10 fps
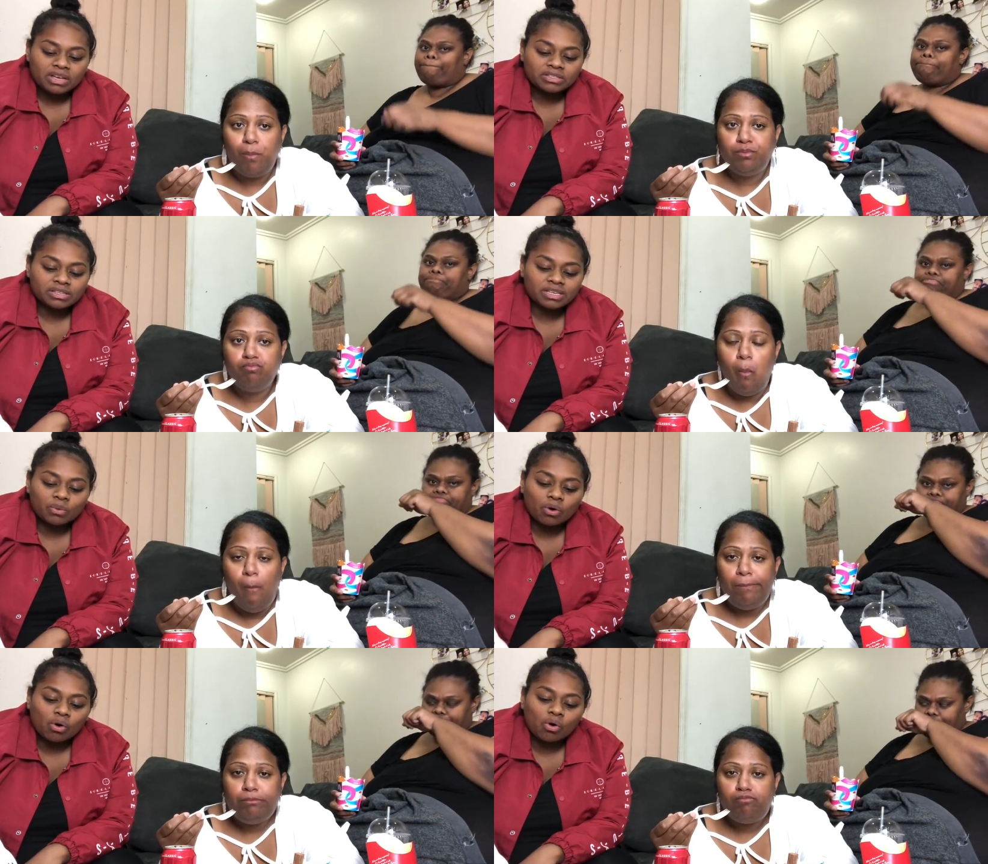Speaker 1: So it's like
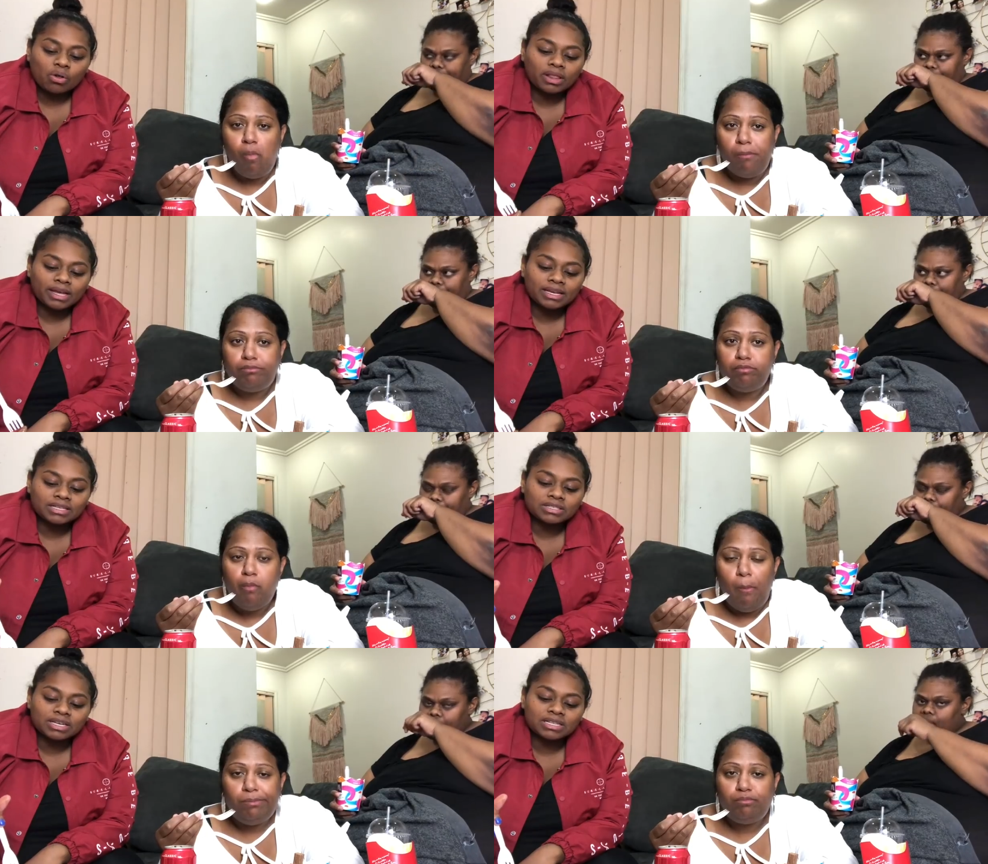we're all like
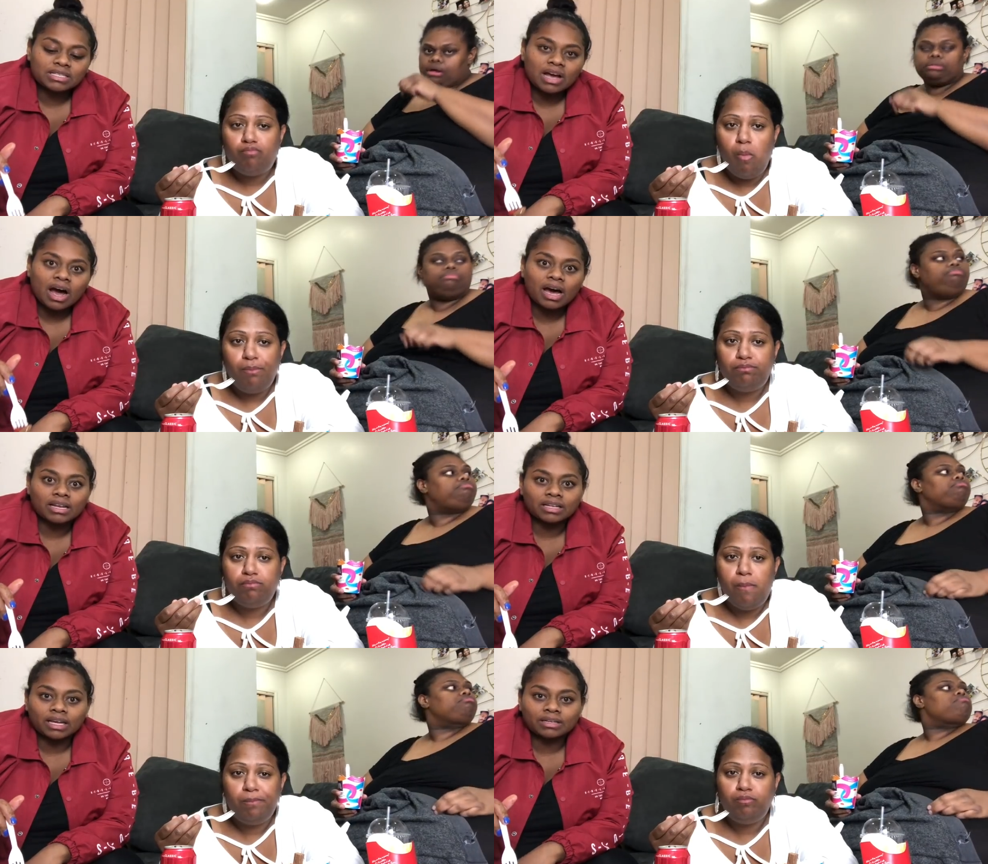it's it's
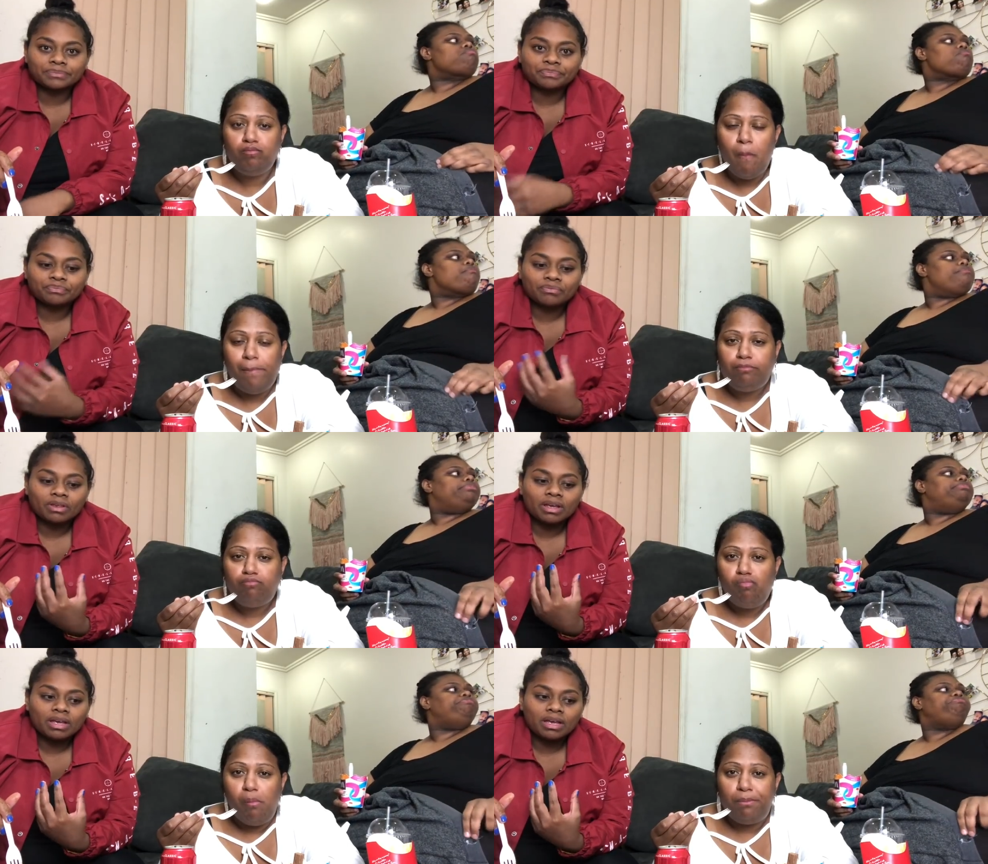hard like
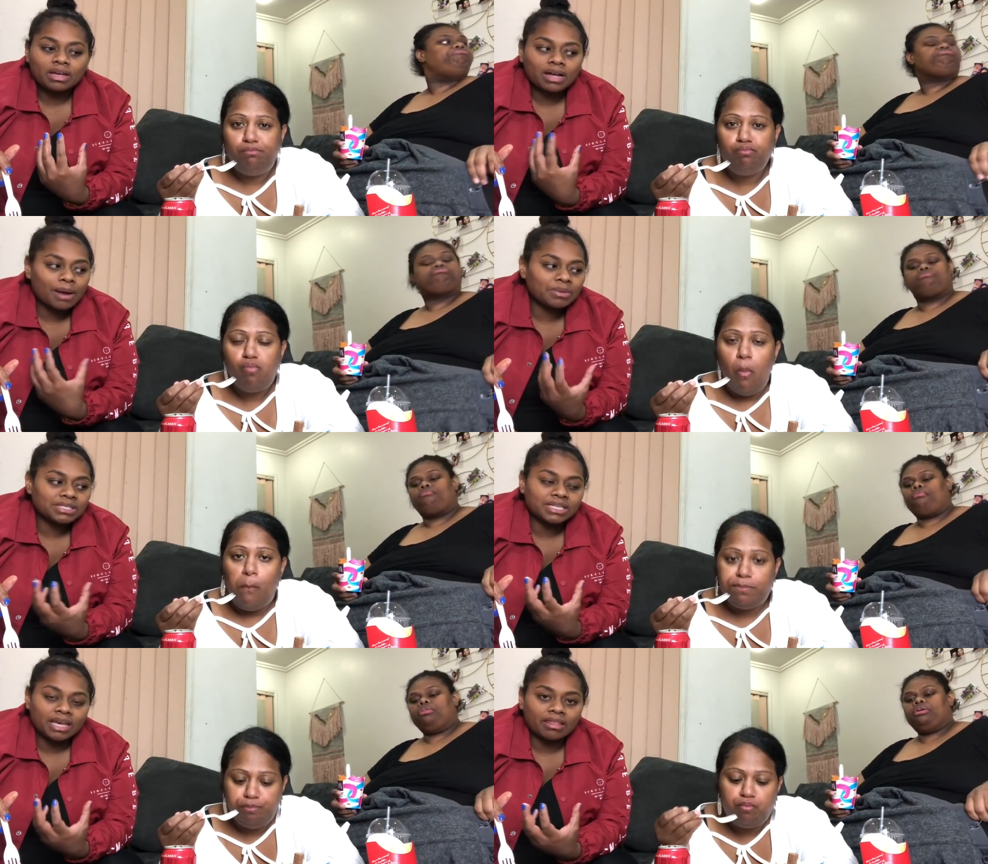coming
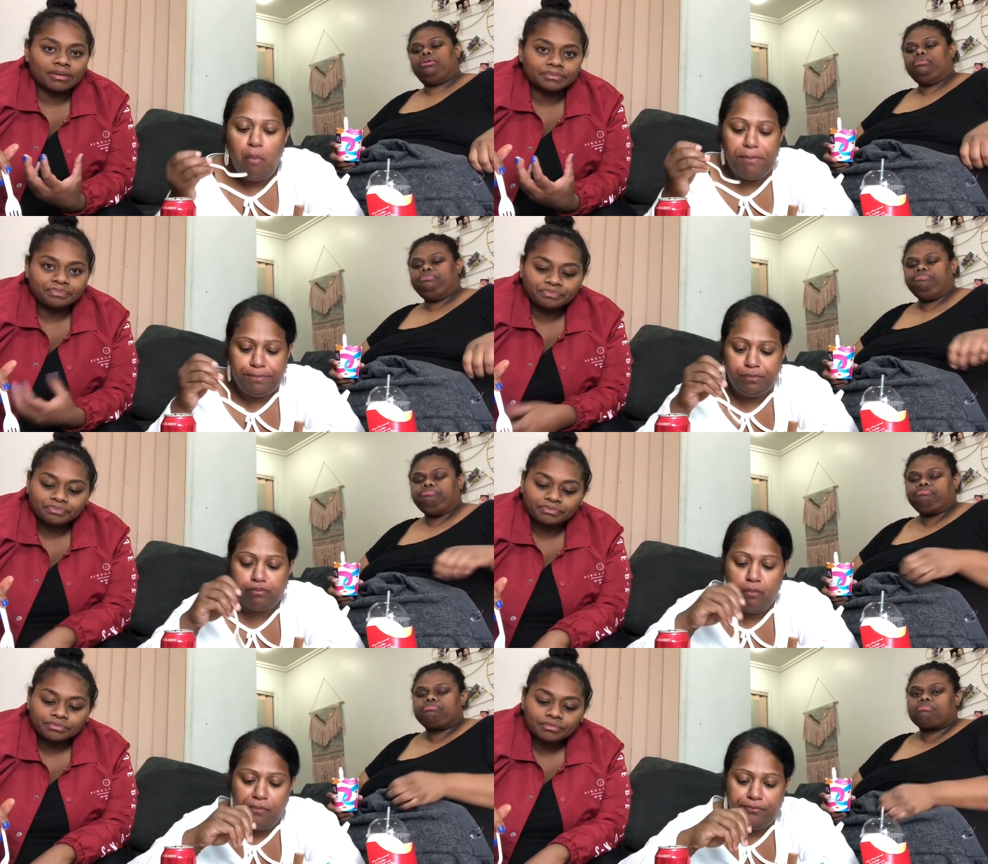together
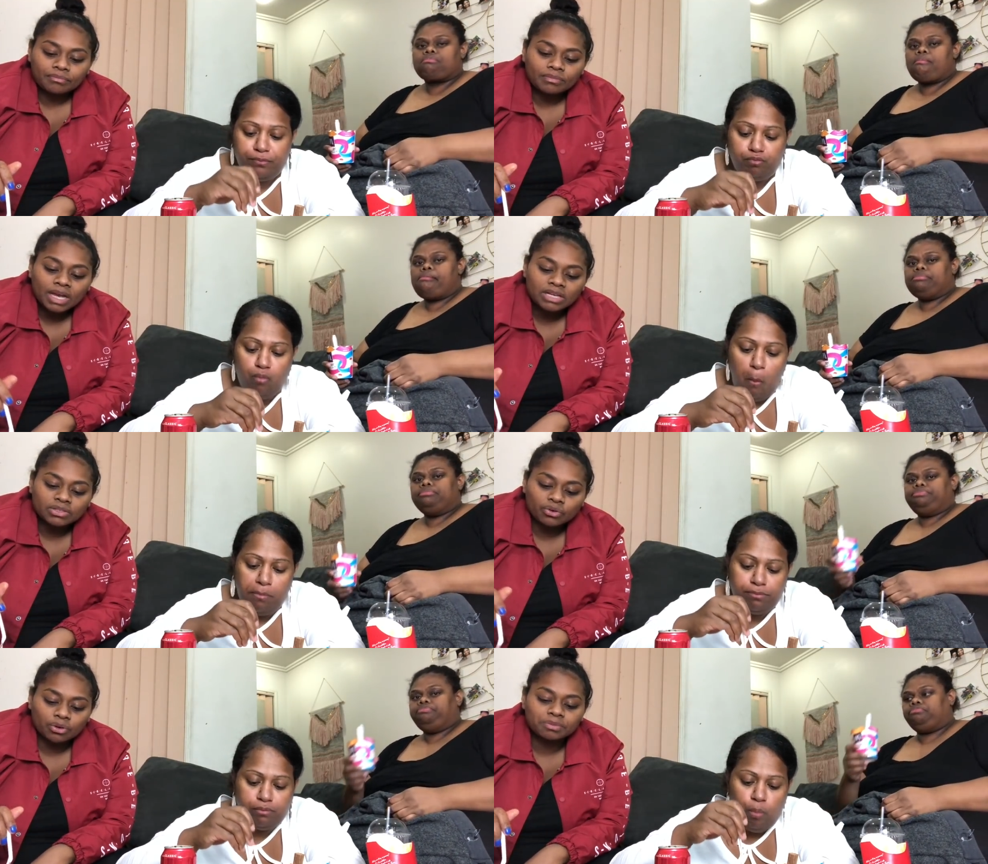mm-hmm. as
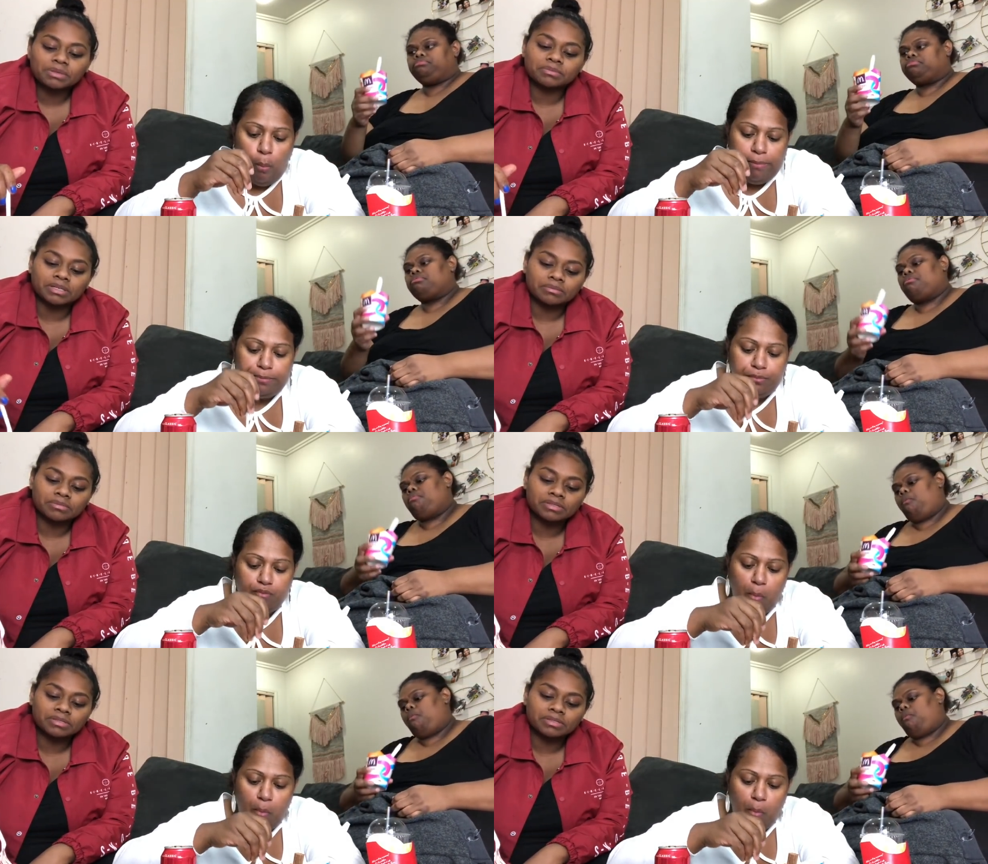a group sometimes.